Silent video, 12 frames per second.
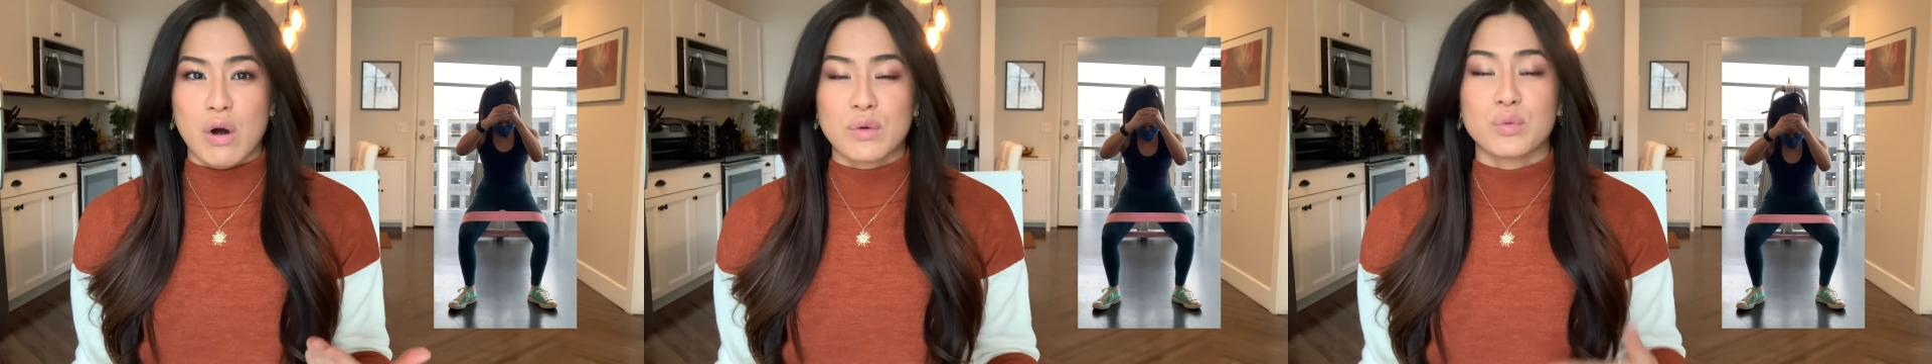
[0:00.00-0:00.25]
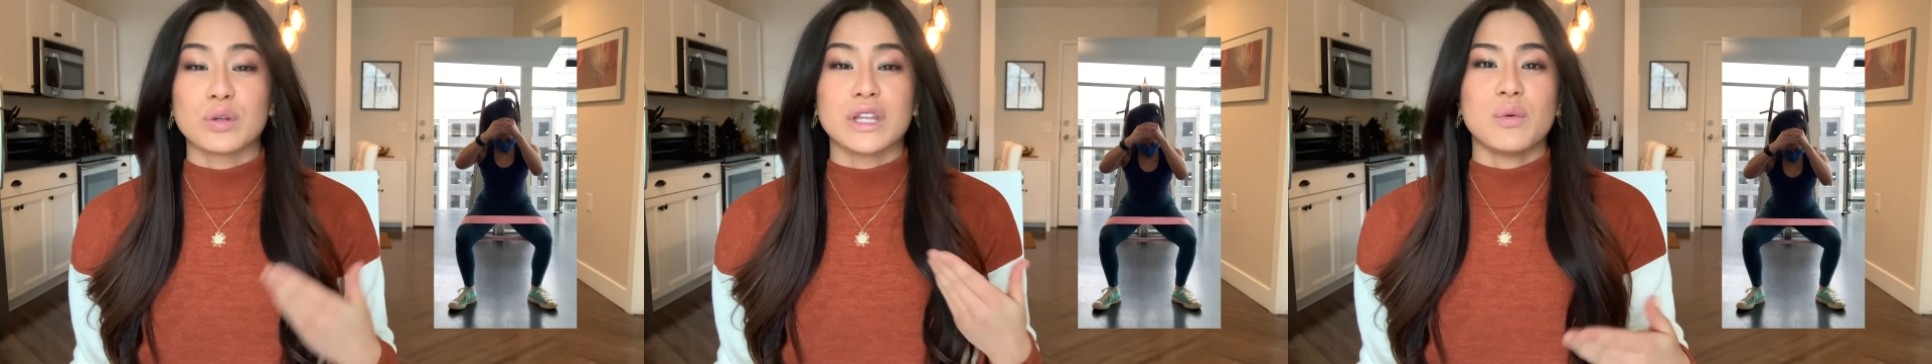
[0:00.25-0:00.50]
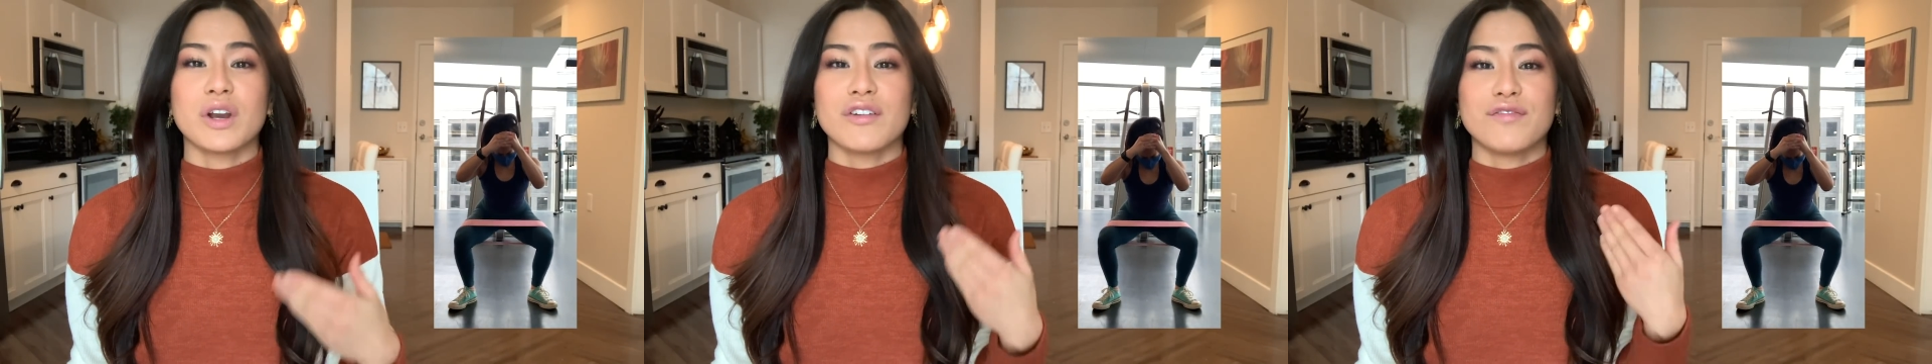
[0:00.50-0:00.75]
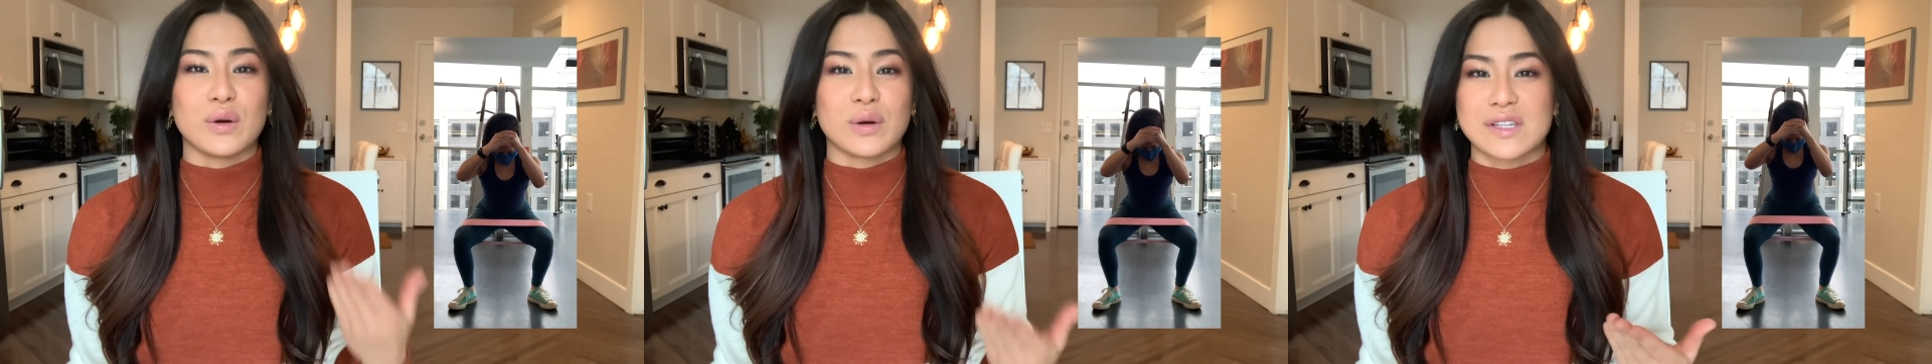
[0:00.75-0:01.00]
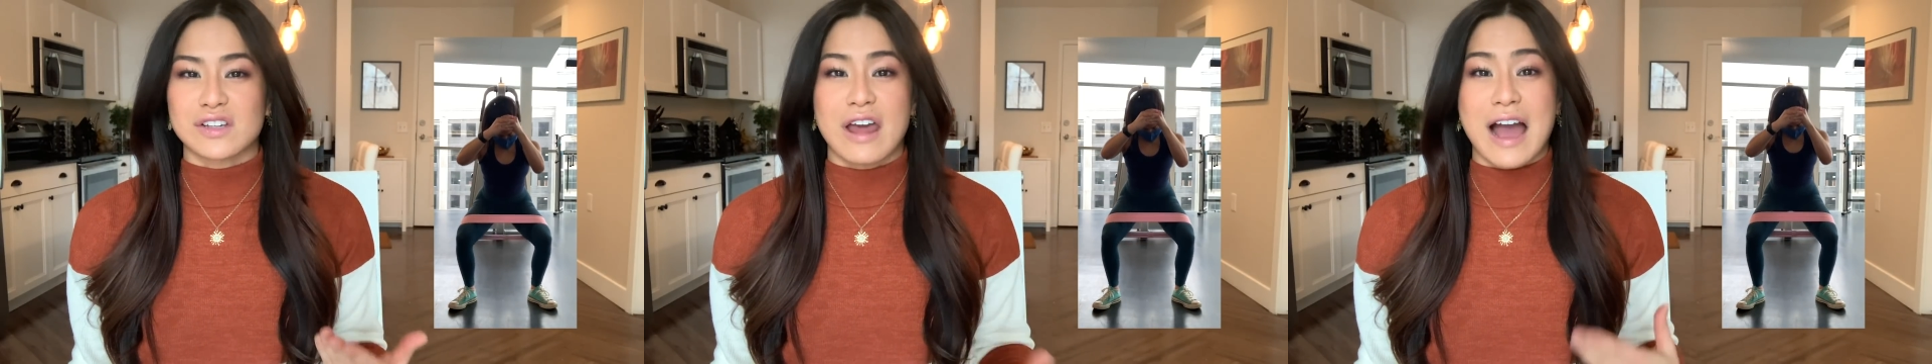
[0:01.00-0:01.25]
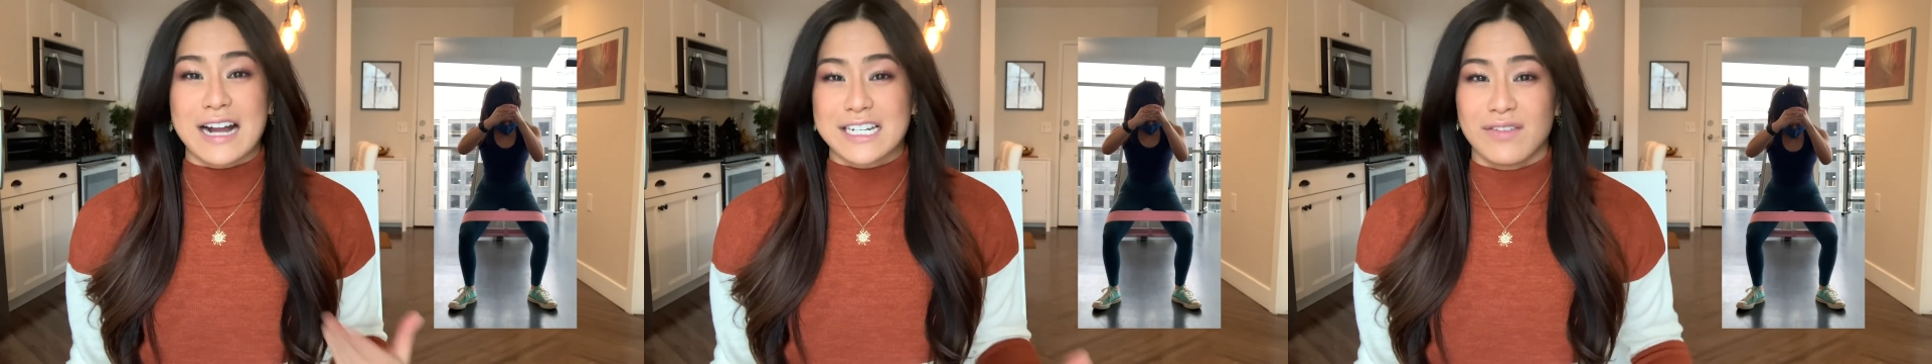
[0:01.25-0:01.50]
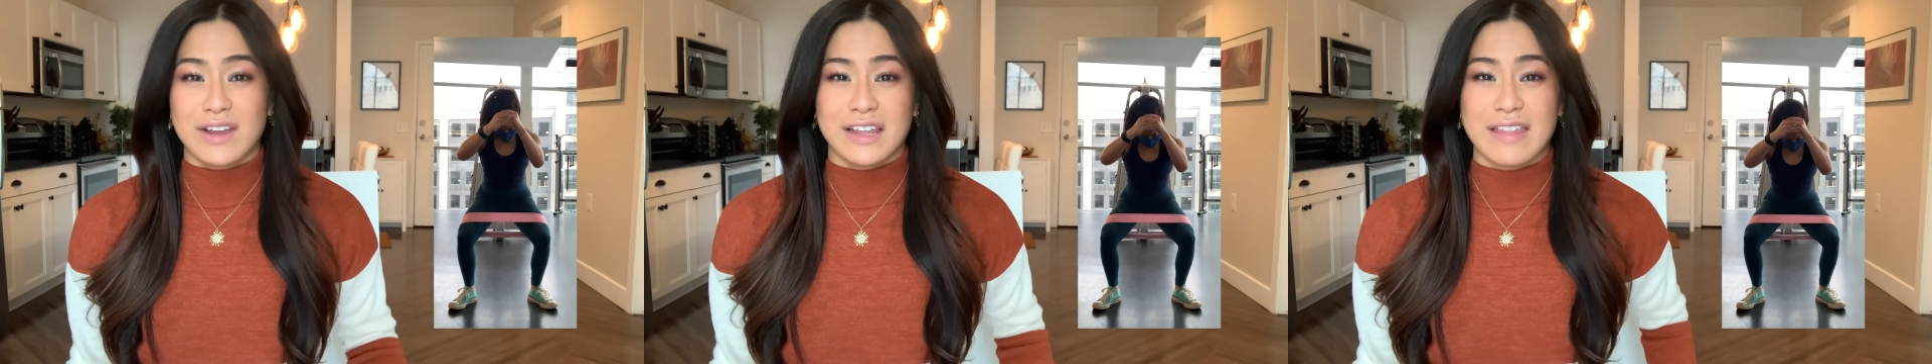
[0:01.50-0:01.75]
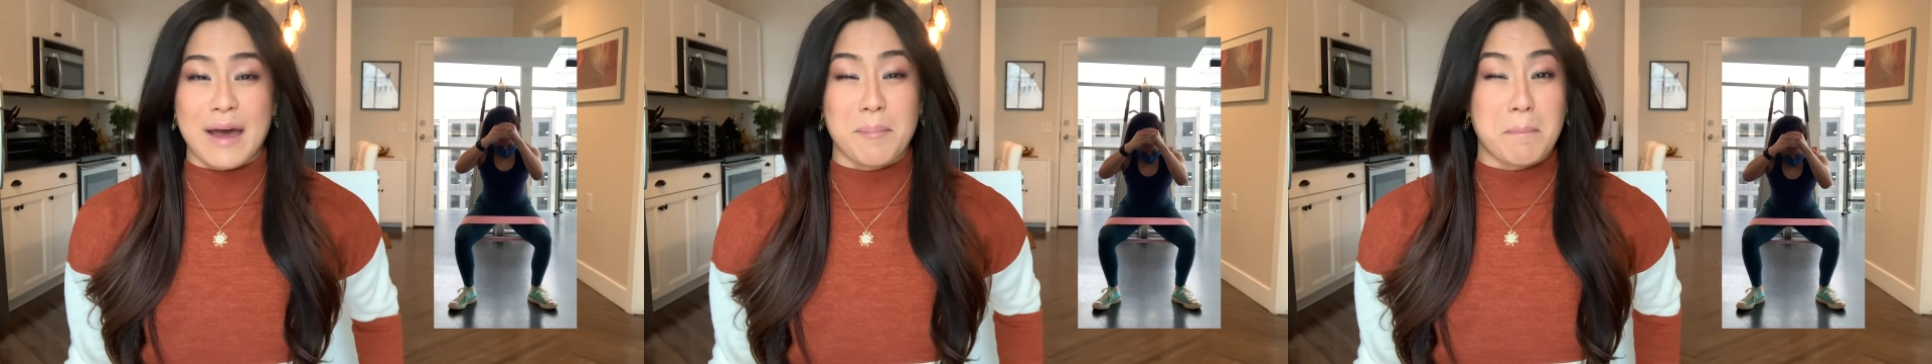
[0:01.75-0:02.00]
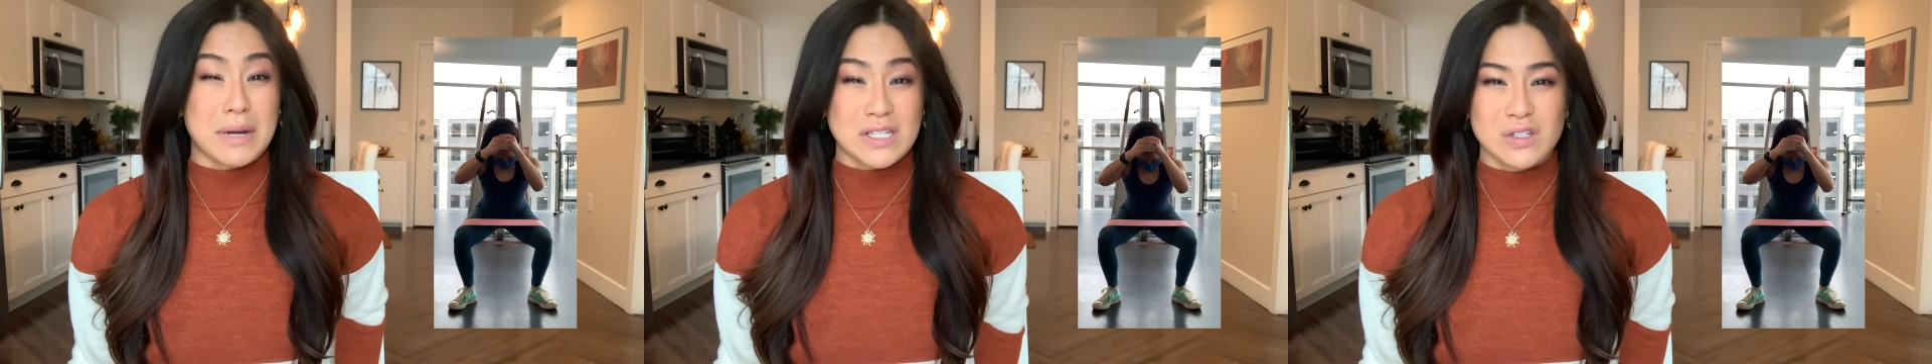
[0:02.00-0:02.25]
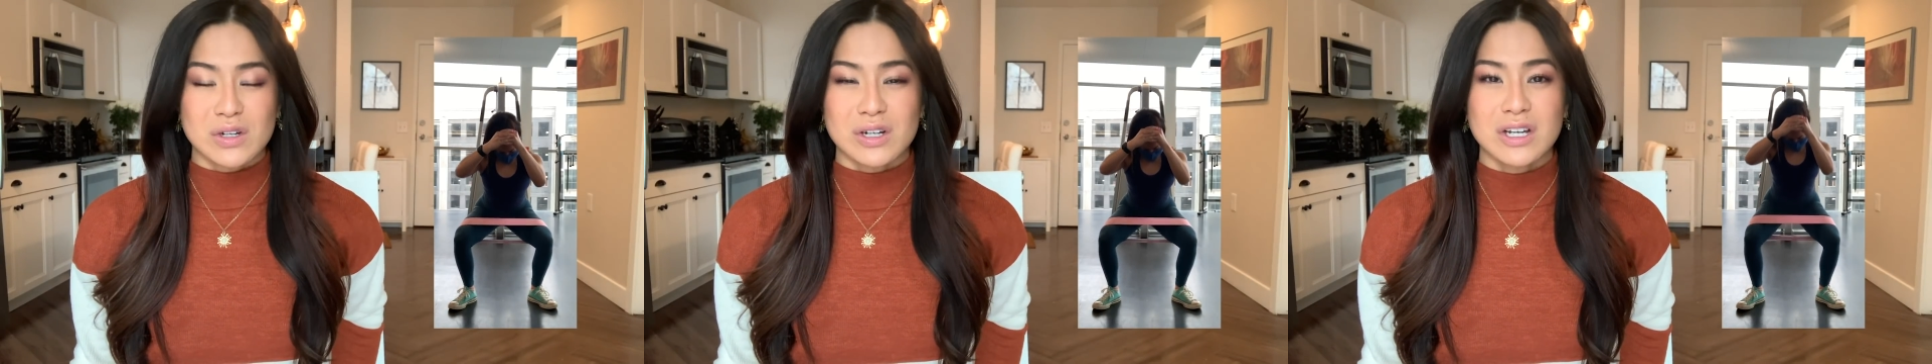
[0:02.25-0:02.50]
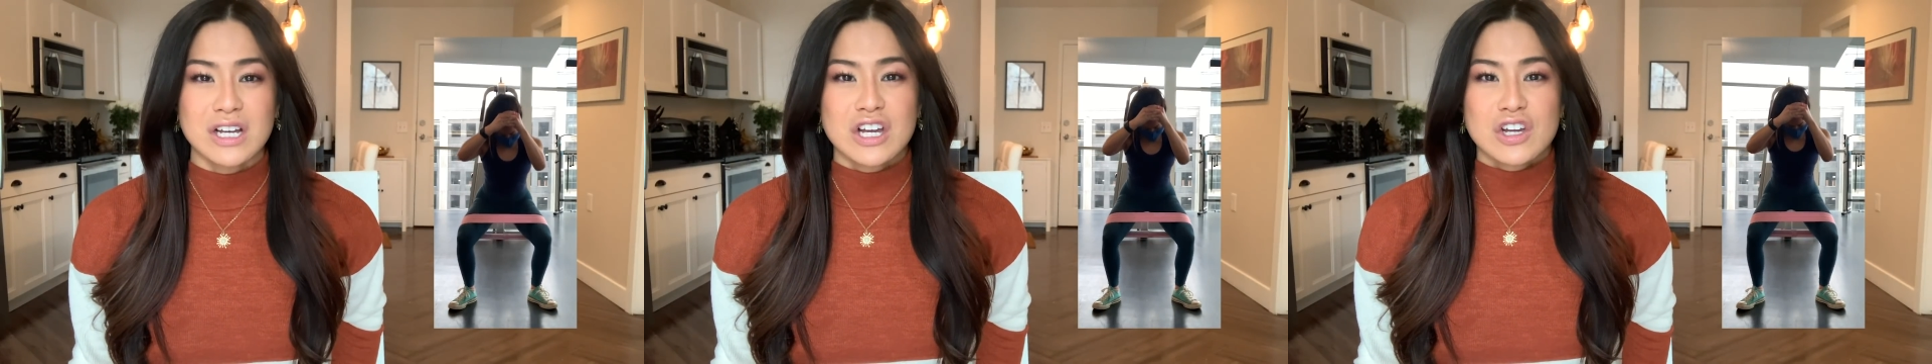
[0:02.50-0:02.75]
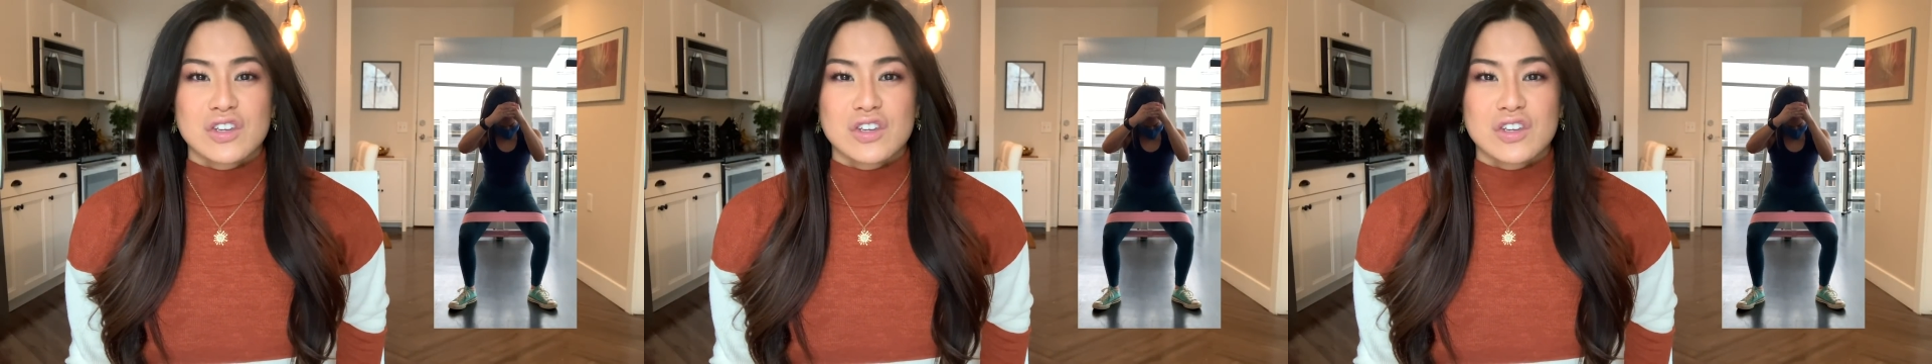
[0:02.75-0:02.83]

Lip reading: I really want to focus on activating that muscle.